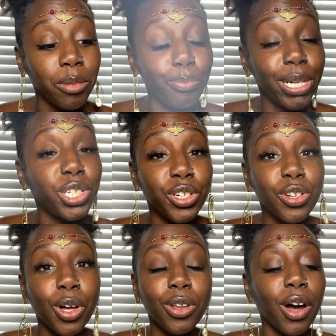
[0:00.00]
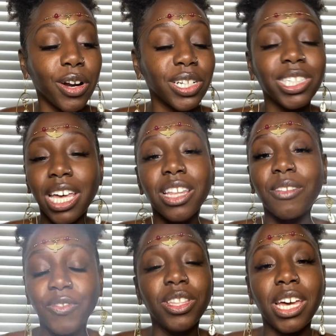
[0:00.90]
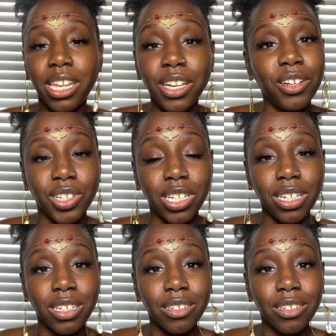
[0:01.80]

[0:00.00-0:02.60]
But you're no longer settling for that energy.